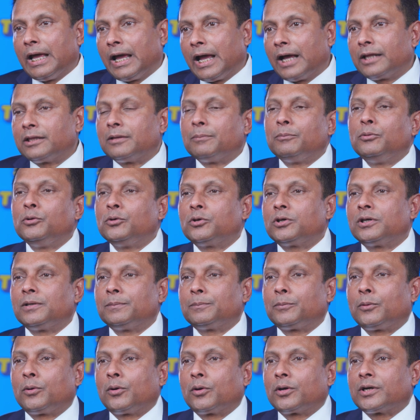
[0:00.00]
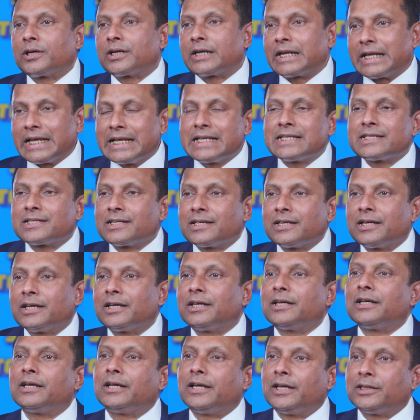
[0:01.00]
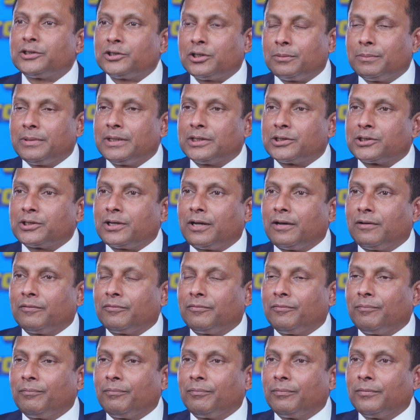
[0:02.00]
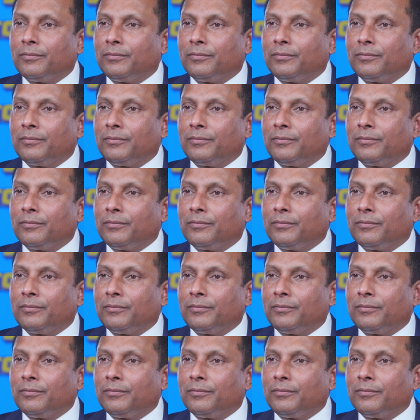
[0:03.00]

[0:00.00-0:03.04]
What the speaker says: and the blue component is HNB staff.